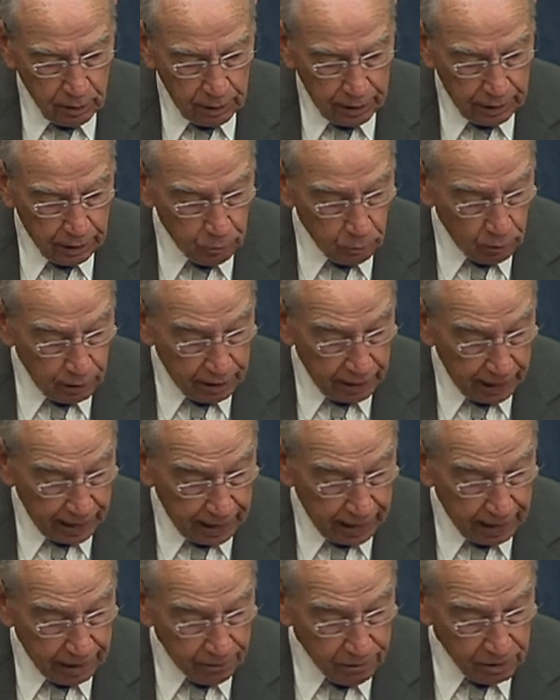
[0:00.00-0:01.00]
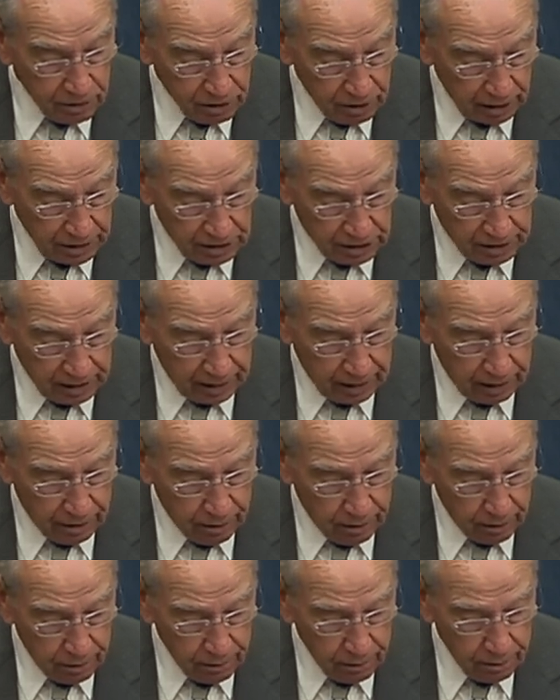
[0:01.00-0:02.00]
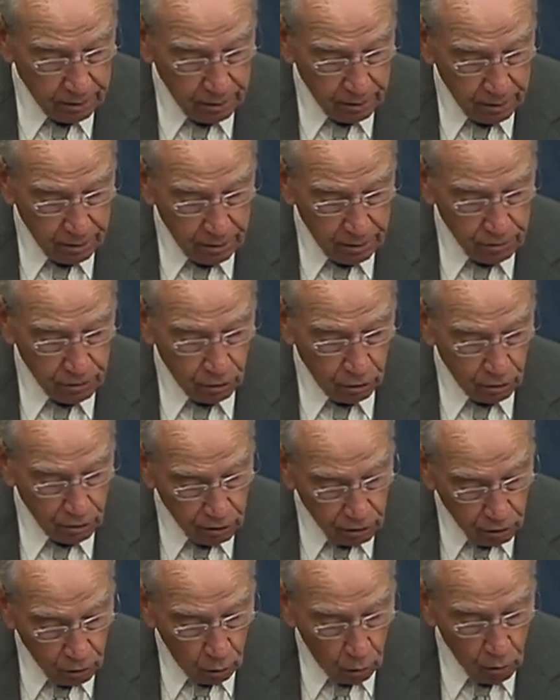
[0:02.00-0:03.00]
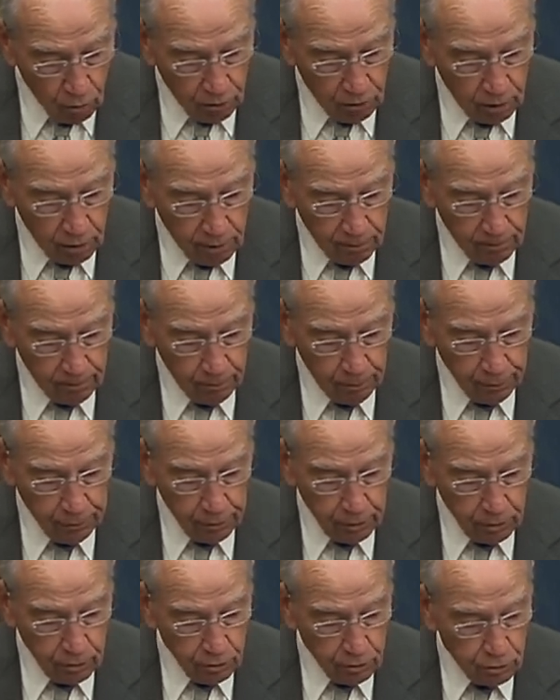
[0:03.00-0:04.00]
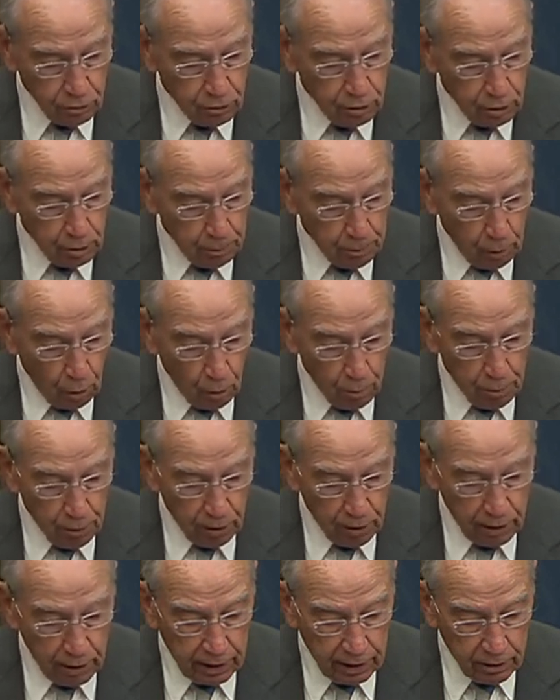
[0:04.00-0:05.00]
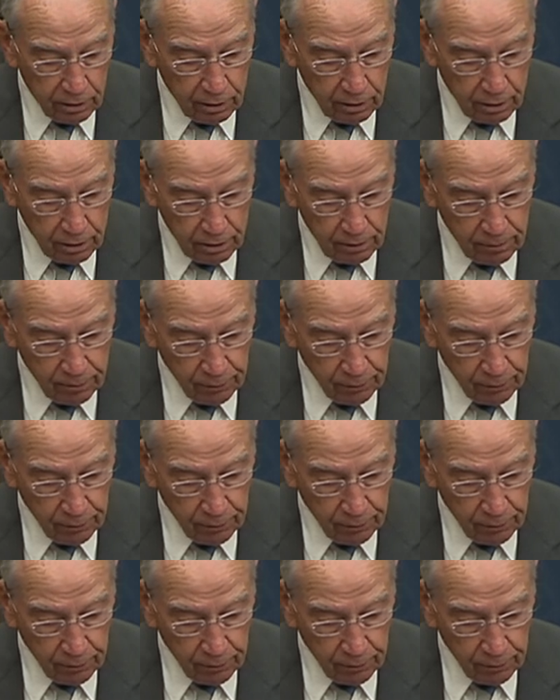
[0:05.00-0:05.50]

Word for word: And we have, as I said, turned it over to the appropriator,